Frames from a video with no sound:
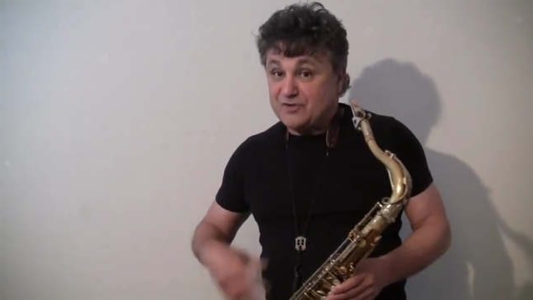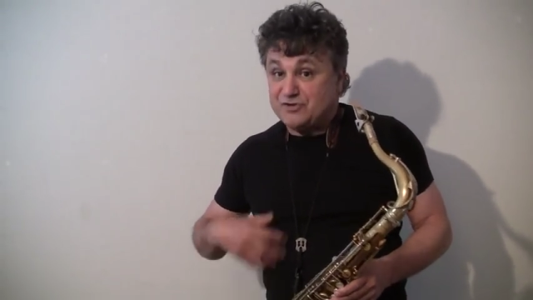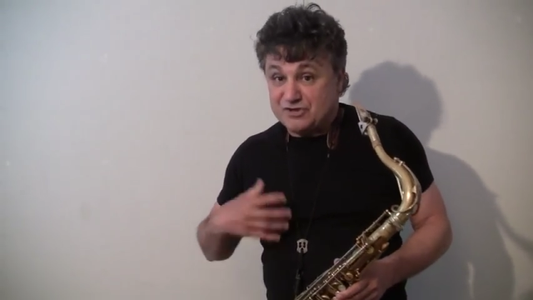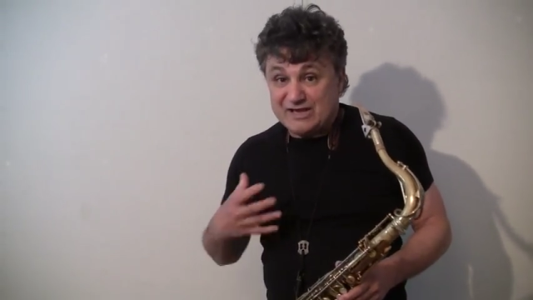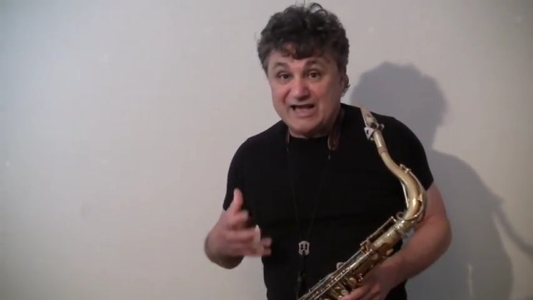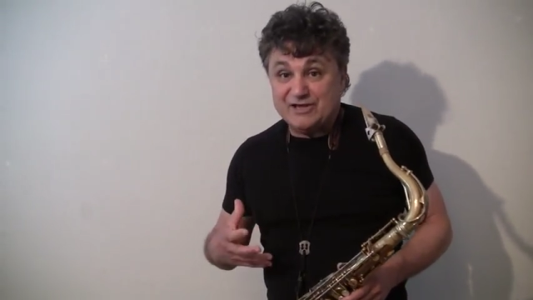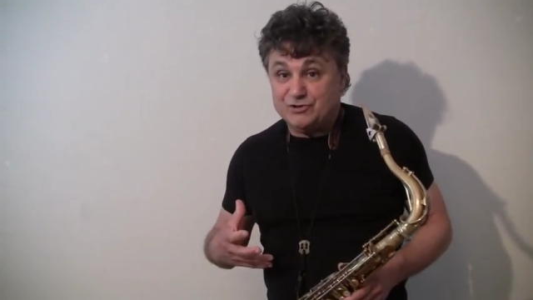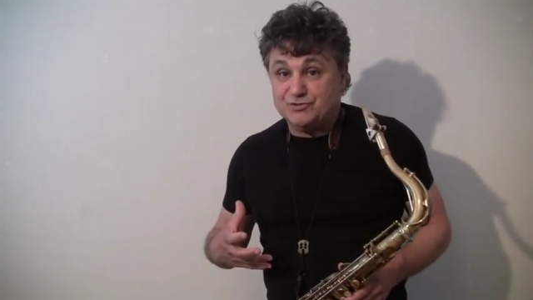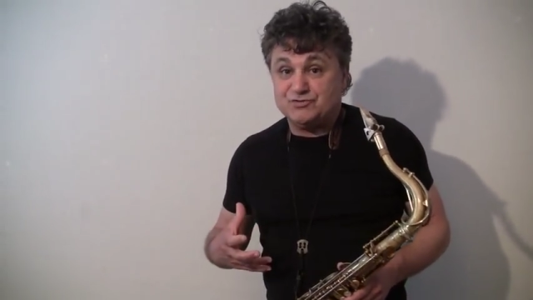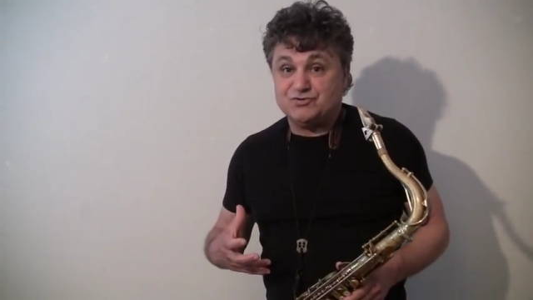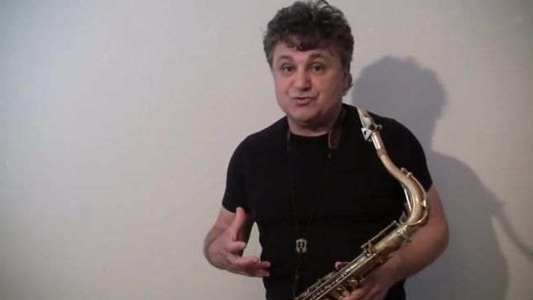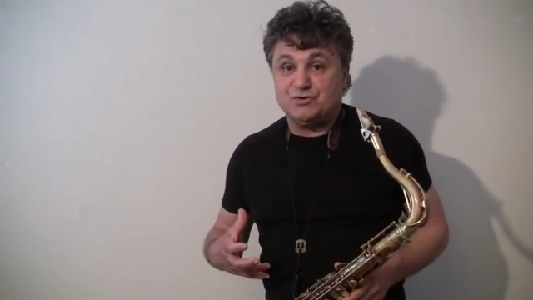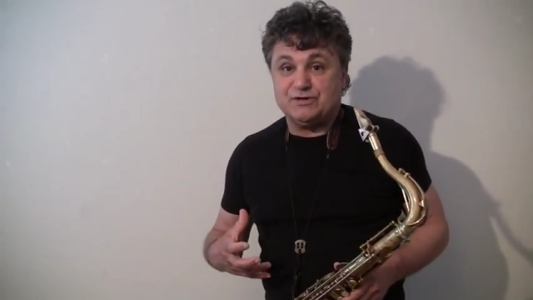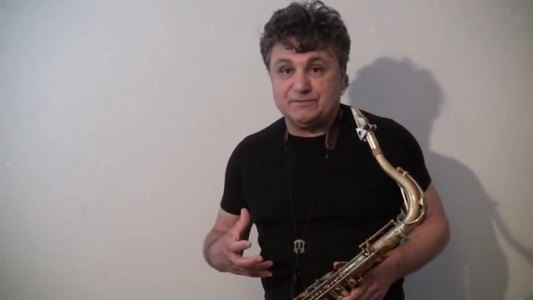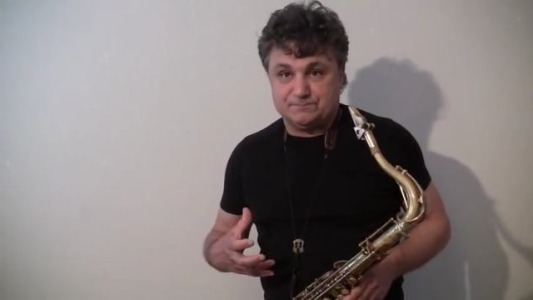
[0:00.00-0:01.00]
you get used
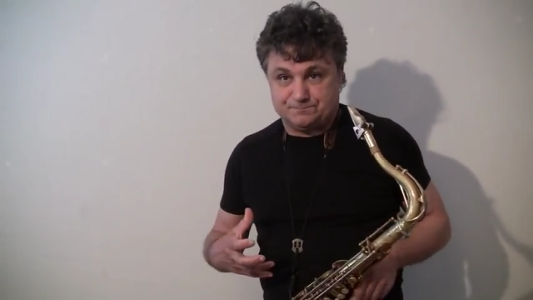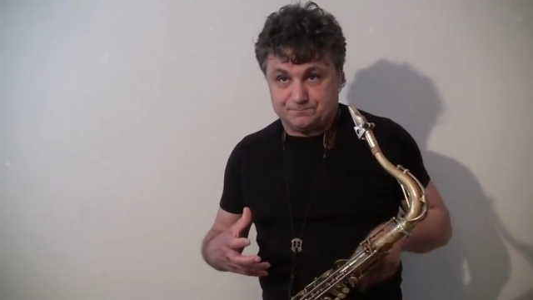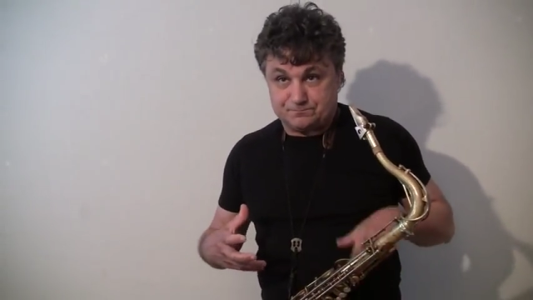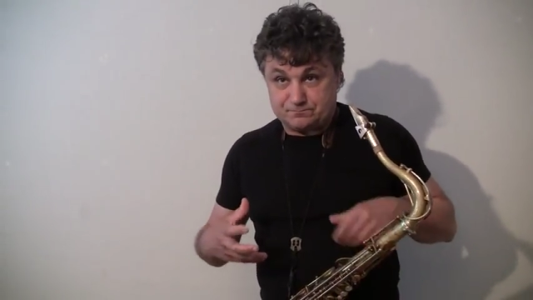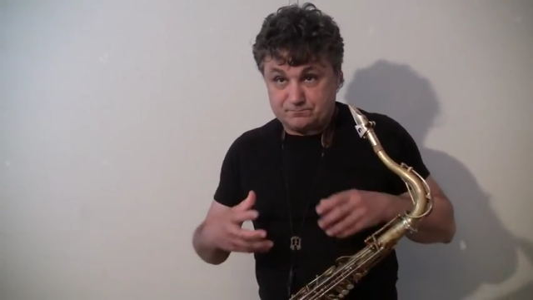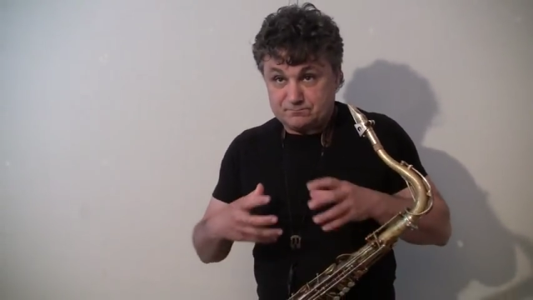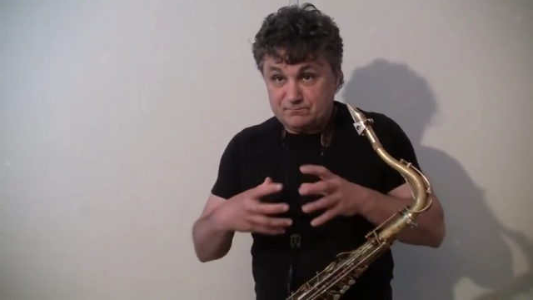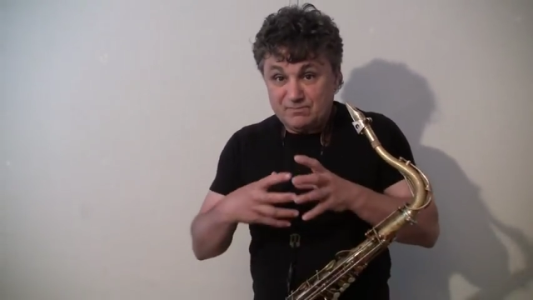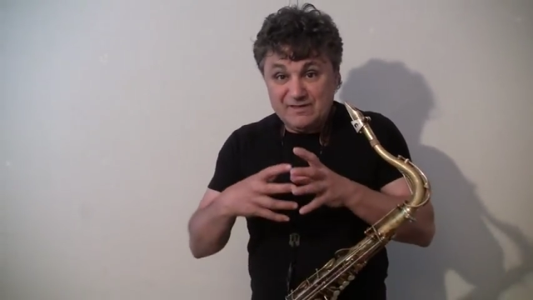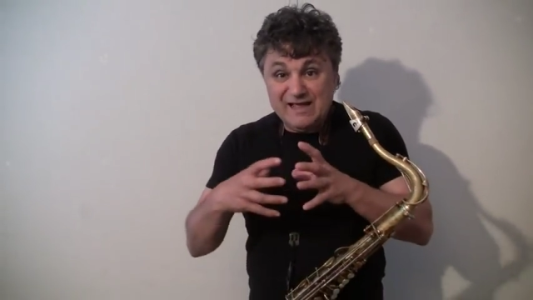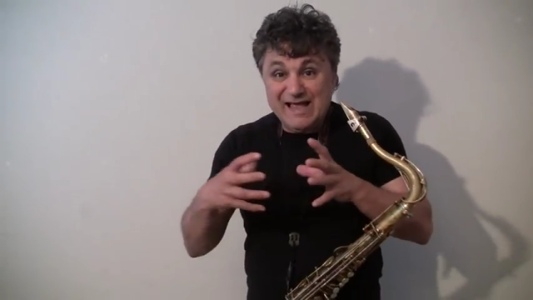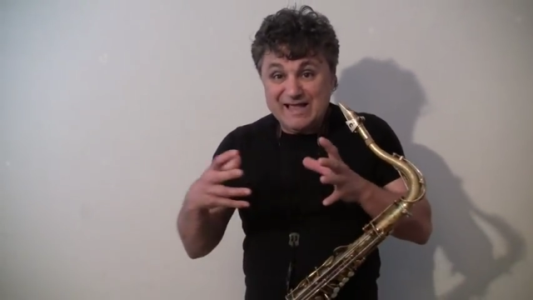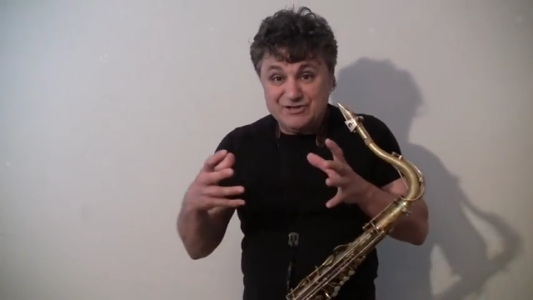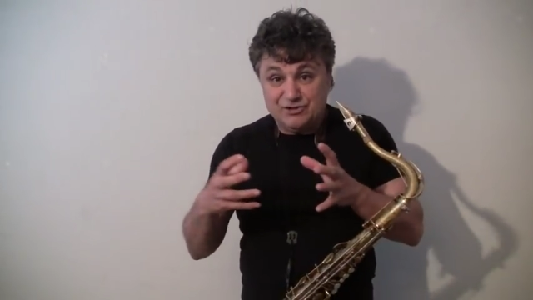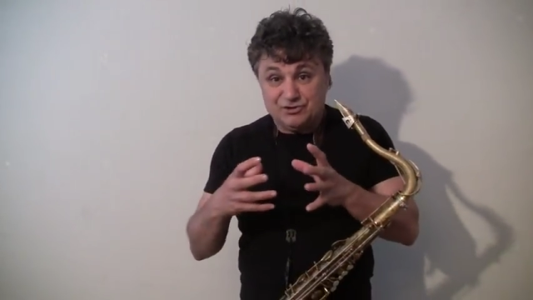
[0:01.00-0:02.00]
to it
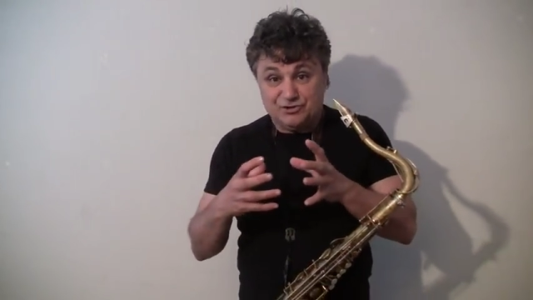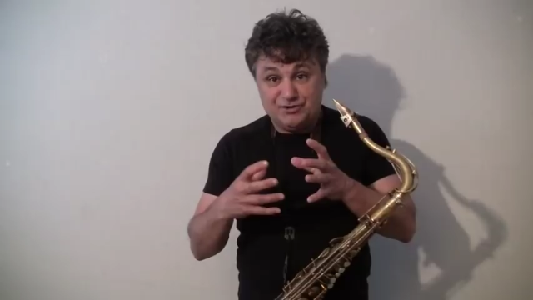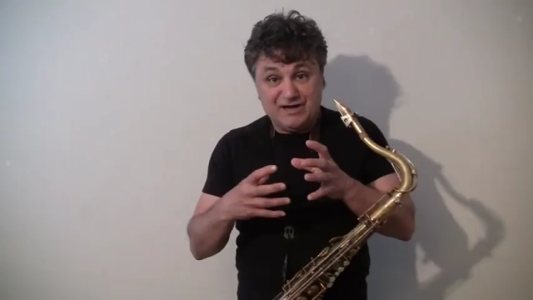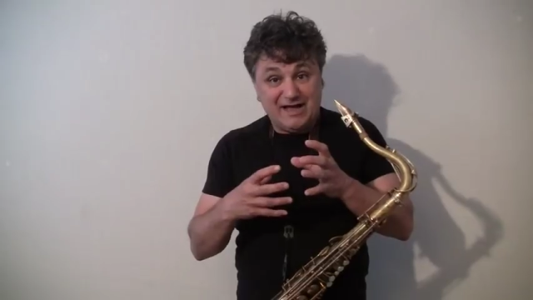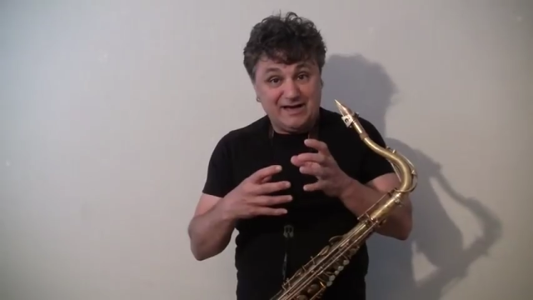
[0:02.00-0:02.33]
and you learn